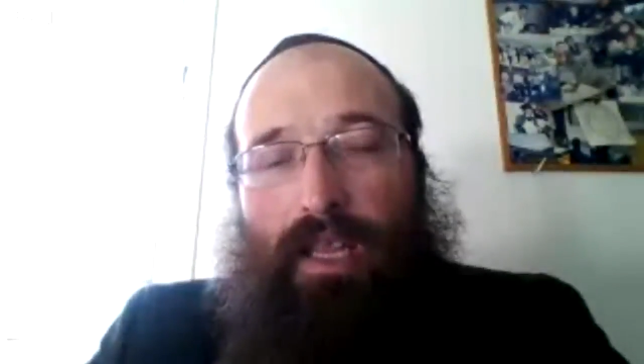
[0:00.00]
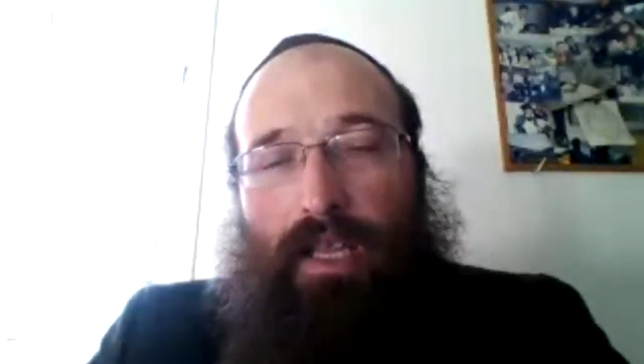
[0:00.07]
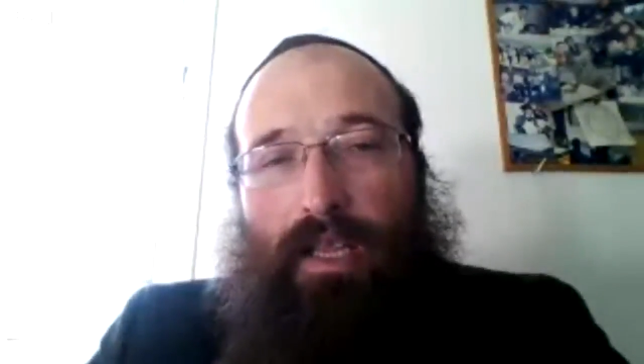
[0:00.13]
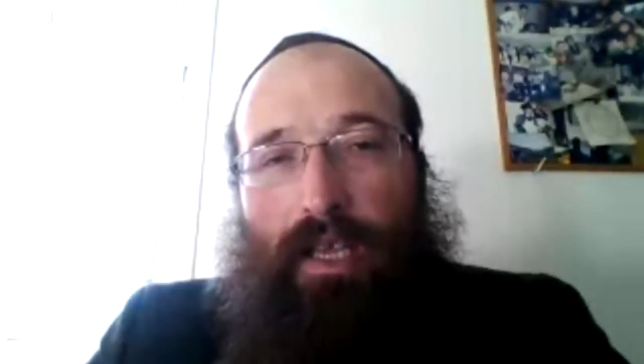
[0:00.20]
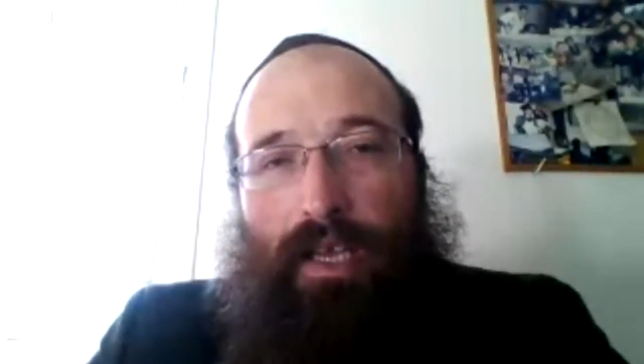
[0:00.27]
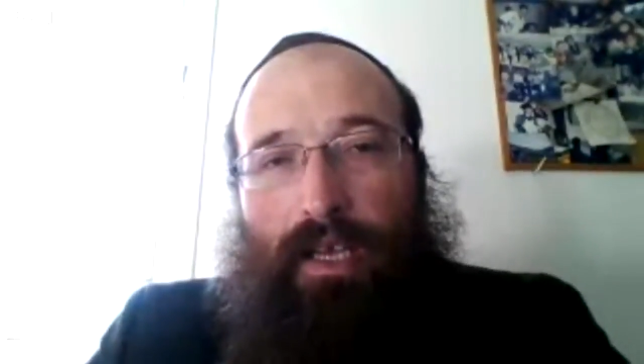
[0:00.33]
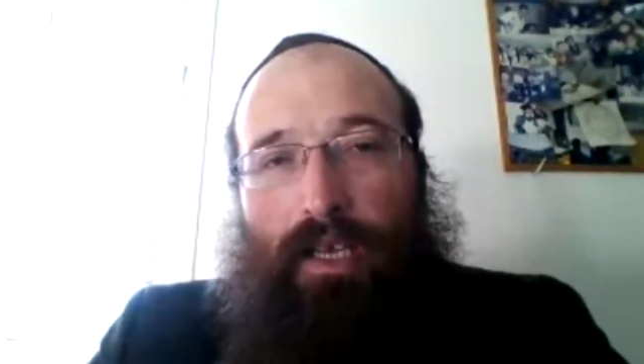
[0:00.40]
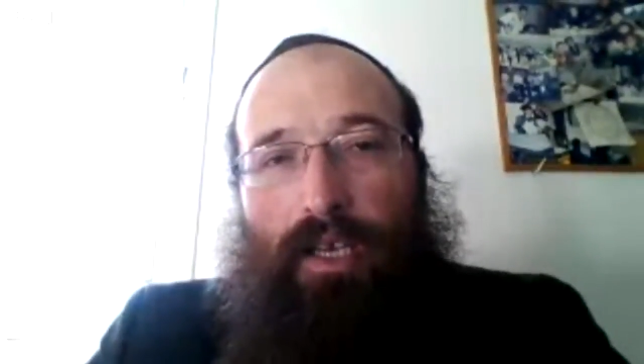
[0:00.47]

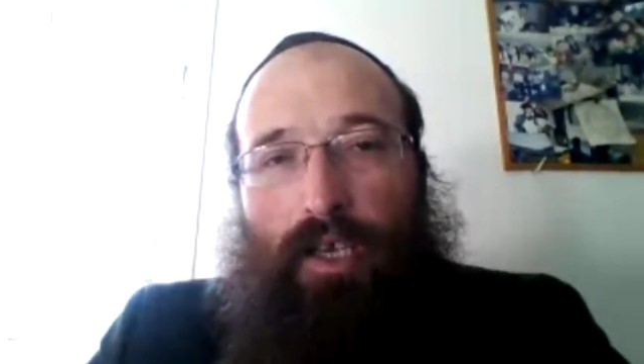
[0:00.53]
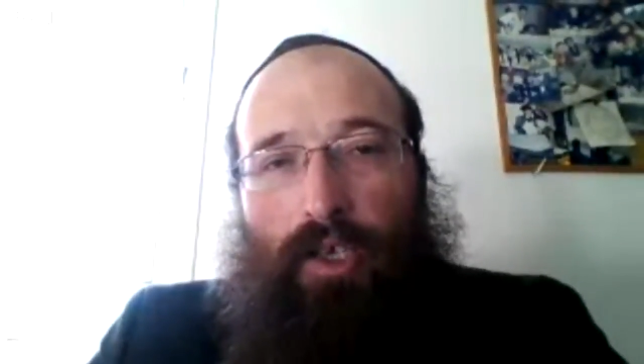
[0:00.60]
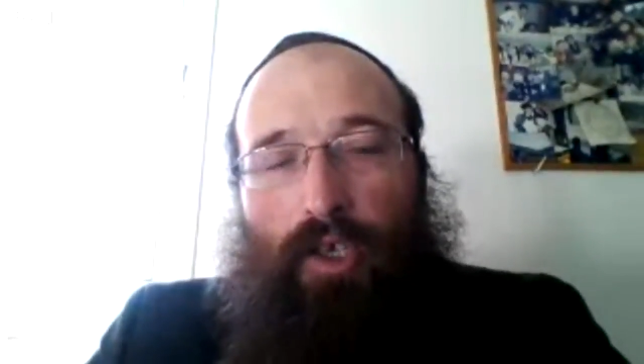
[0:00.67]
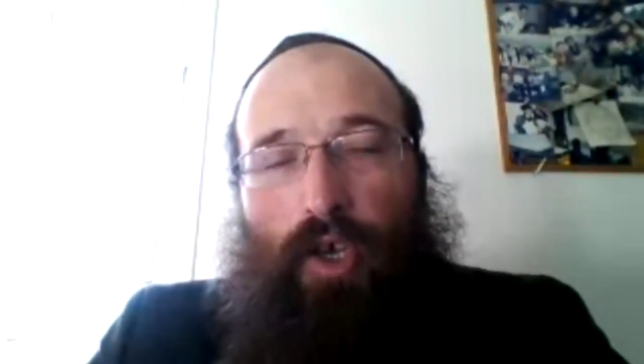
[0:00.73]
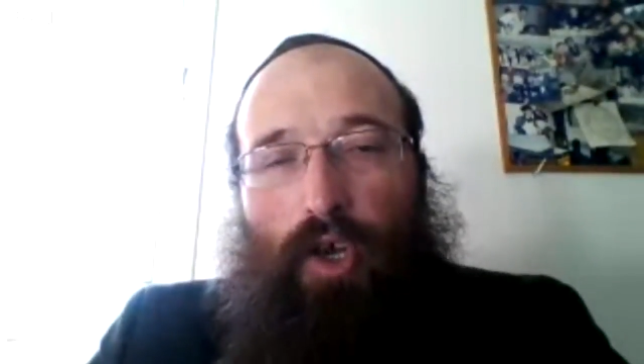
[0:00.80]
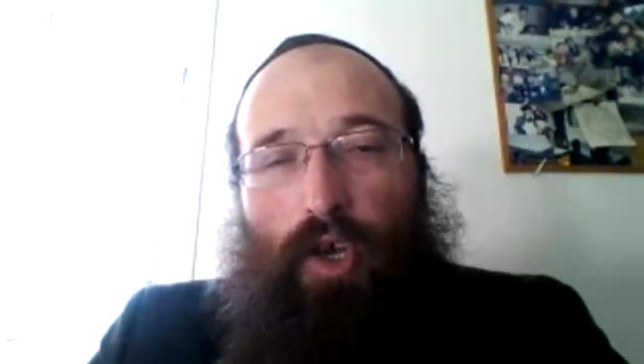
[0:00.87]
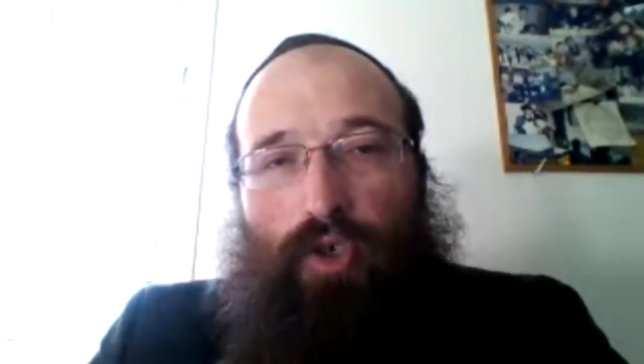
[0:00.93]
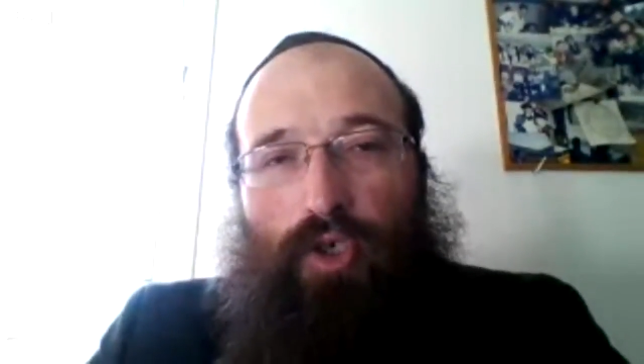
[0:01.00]
land,
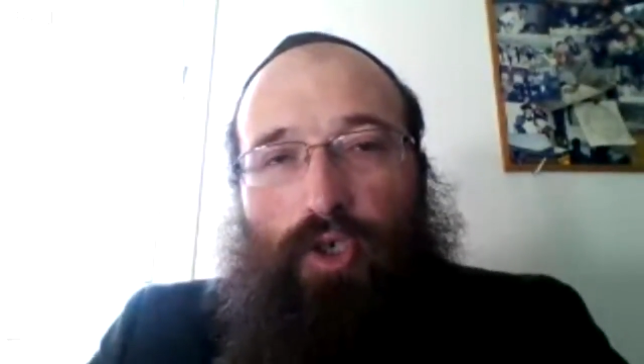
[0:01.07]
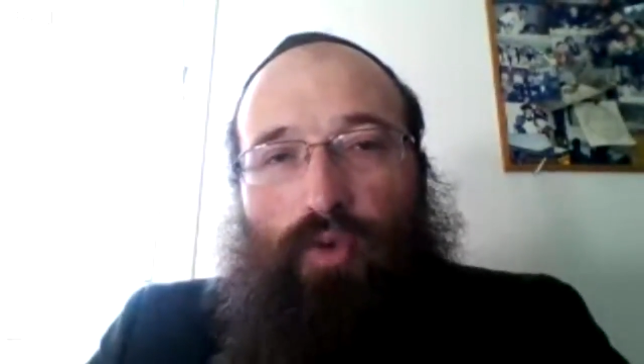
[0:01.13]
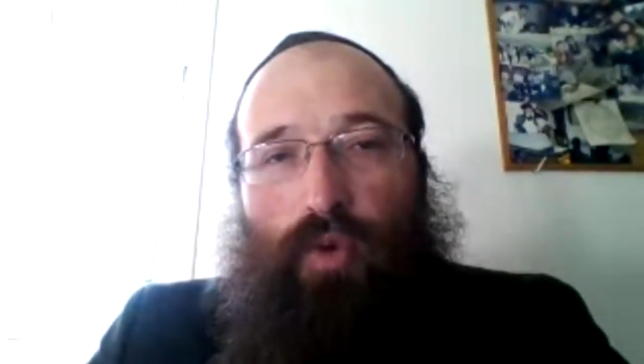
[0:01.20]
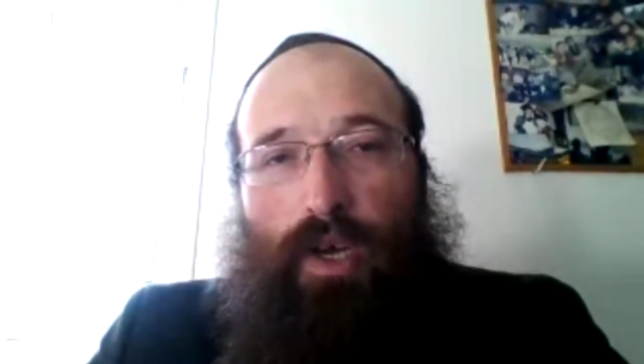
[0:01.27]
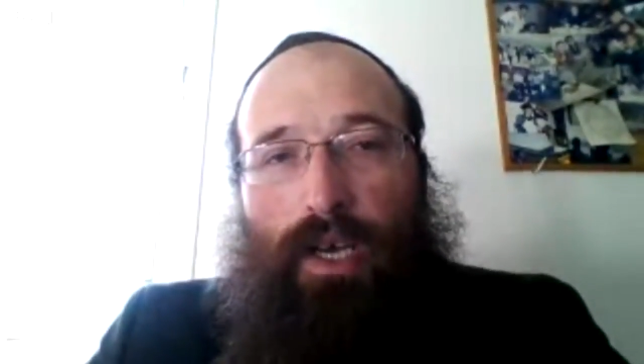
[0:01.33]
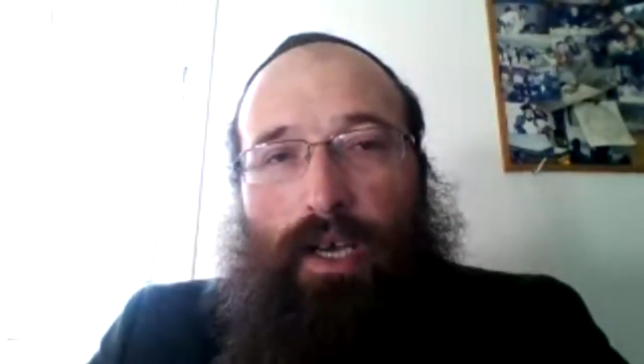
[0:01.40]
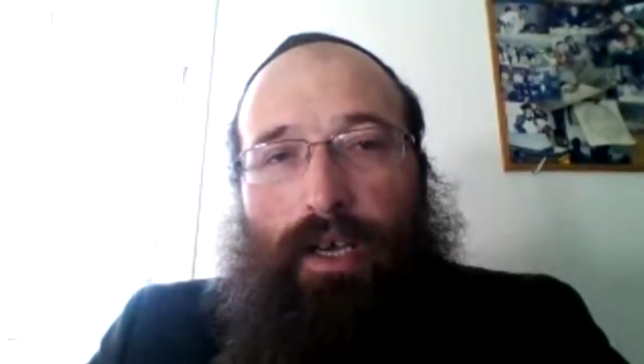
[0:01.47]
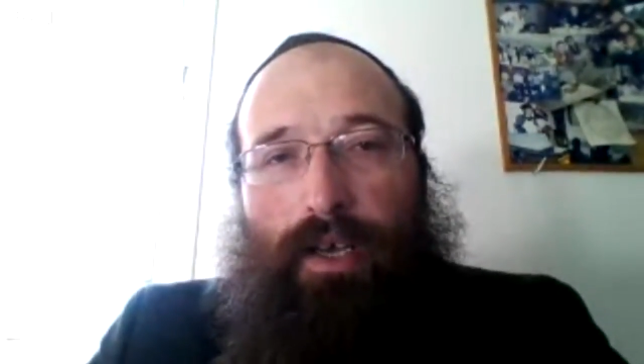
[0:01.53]

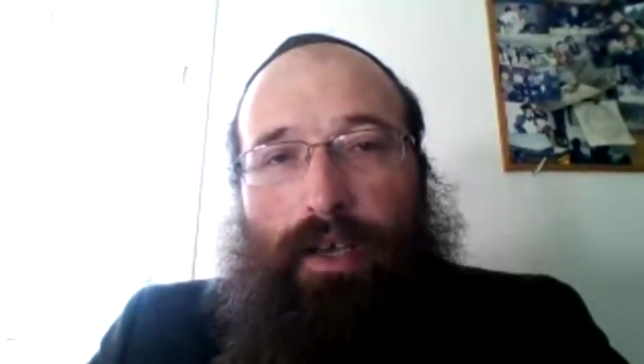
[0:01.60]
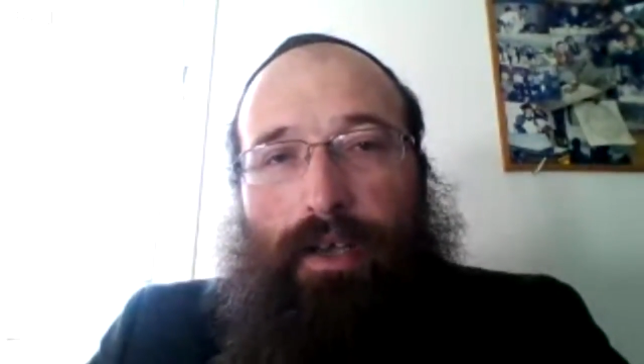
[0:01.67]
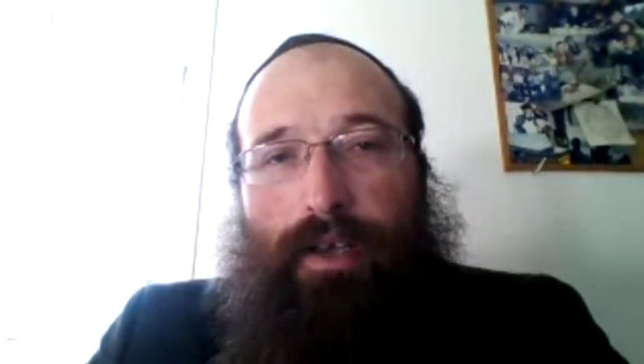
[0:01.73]
Yehoshua